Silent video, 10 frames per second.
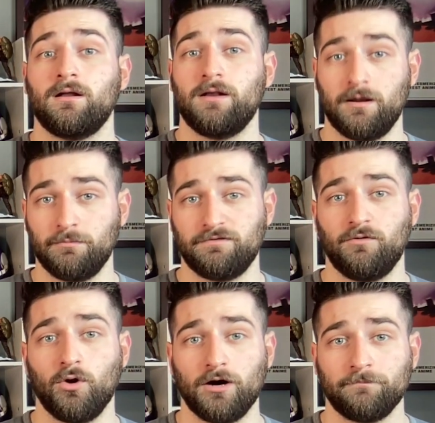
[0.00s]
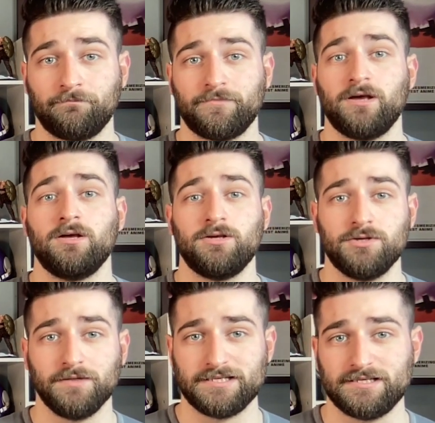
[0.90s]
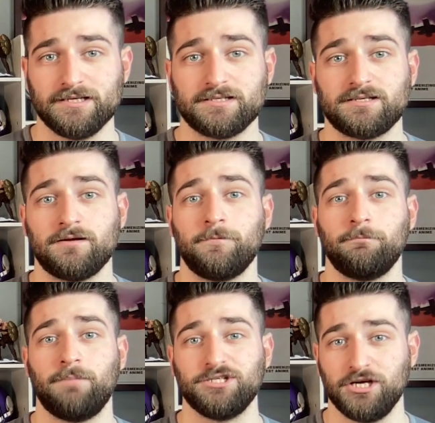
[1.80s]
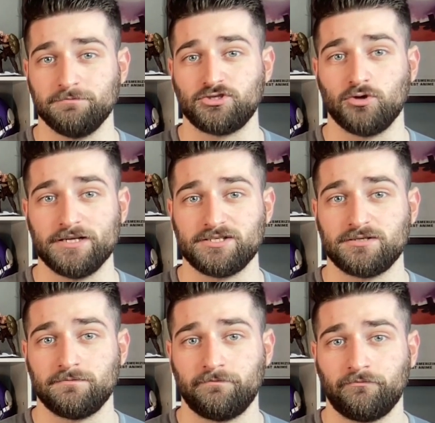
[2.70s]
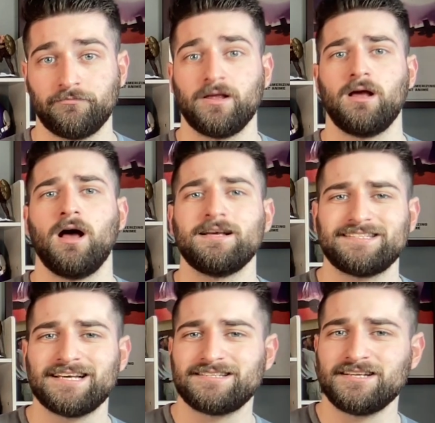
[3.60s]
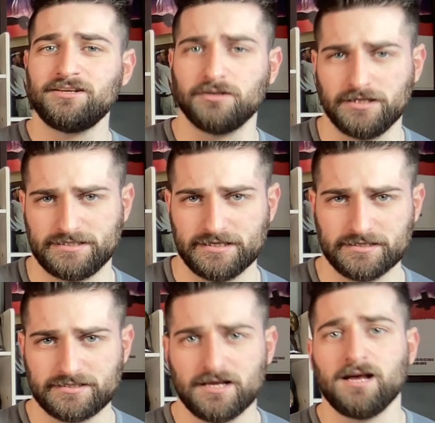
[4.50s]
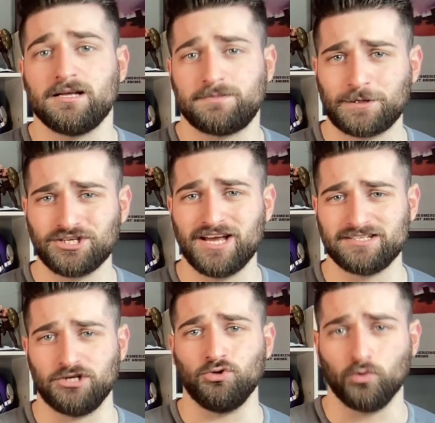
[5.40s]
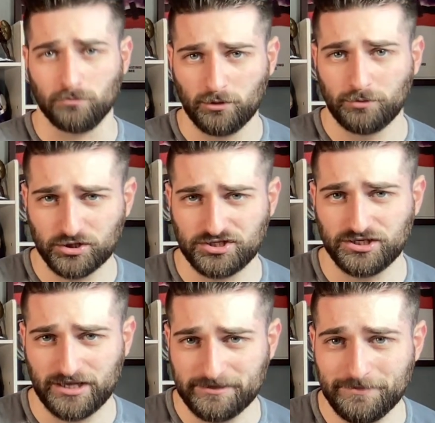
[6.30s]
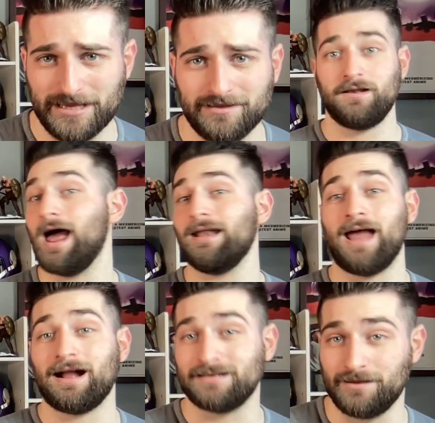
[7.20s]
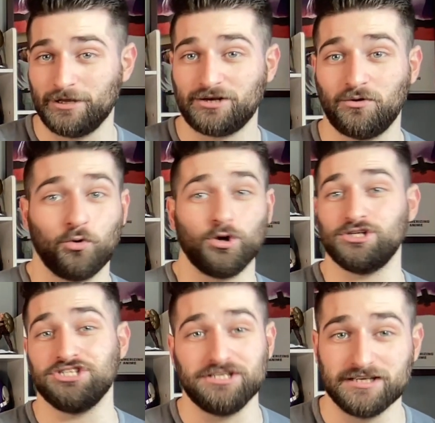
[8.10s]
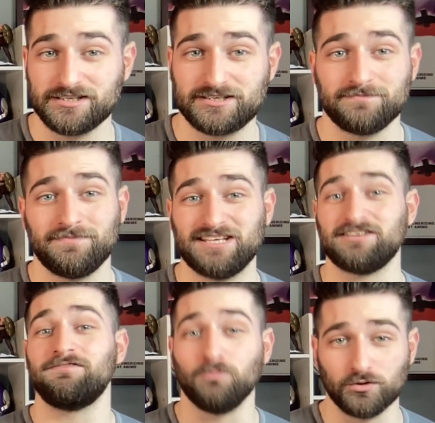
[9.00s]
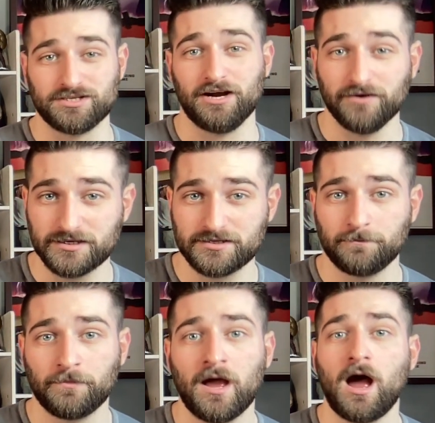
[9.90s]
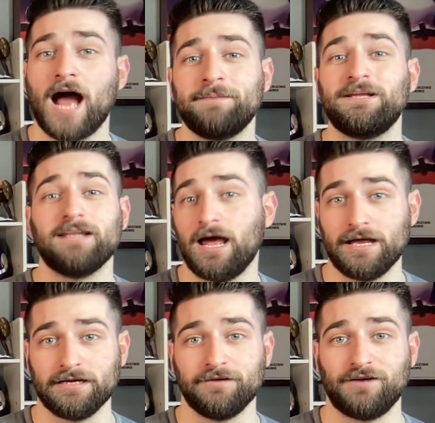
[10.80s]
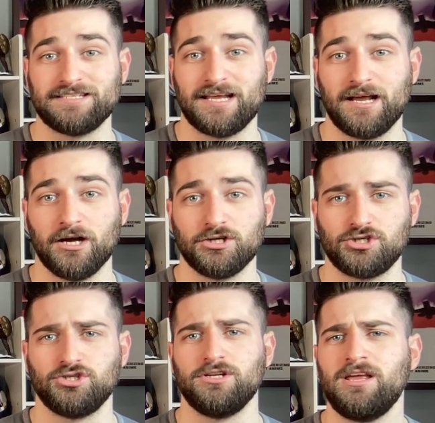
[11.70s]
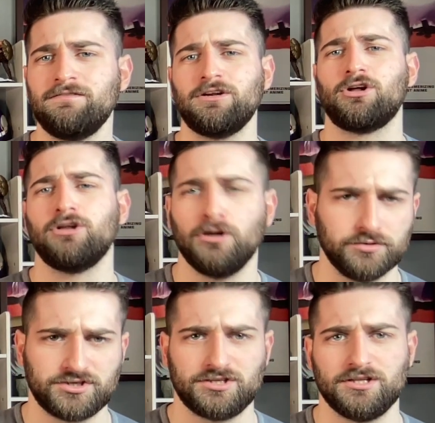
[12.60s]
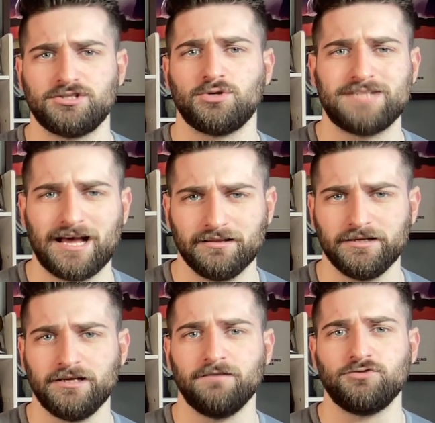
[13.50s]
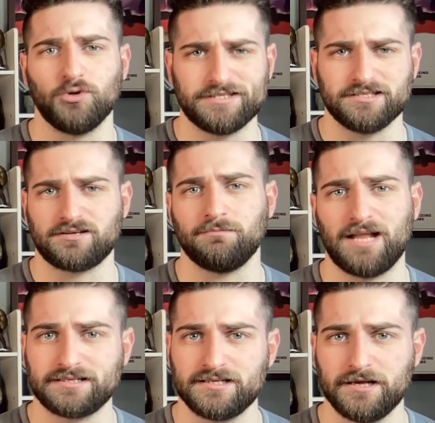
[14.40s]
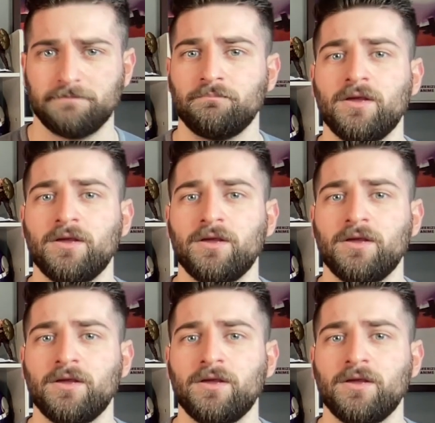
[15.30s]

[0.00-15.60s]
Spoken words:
Number 4, Ulysses by James Joyce. Assessing Ulysses, especially as a normal person like me, not an academic or a genius, is a fool's errand. I'd be lying if I said I understood even close to the totality of Joyce's complexity.